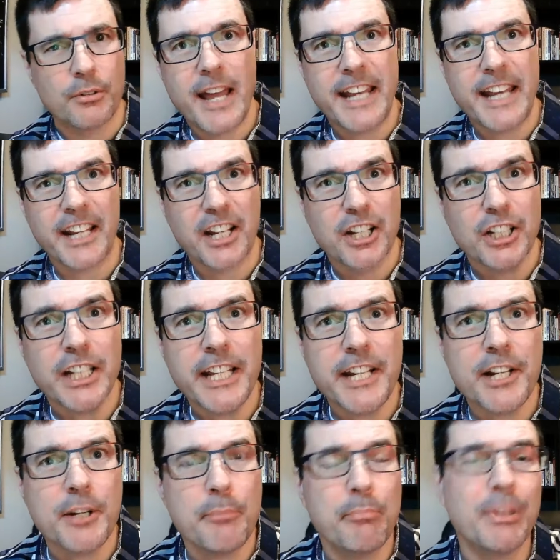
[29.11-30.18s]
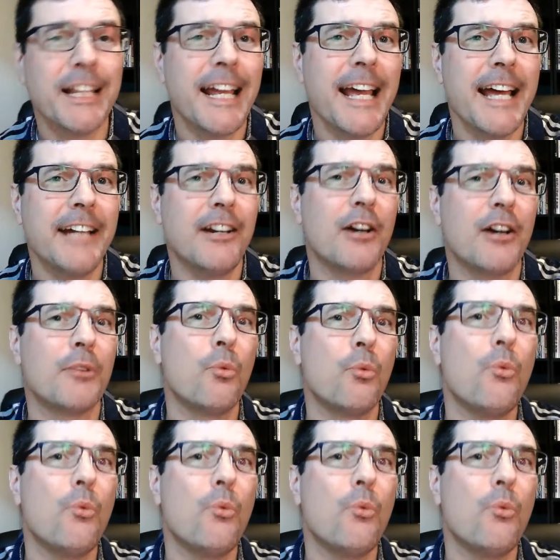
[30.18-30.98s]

and a clear plan on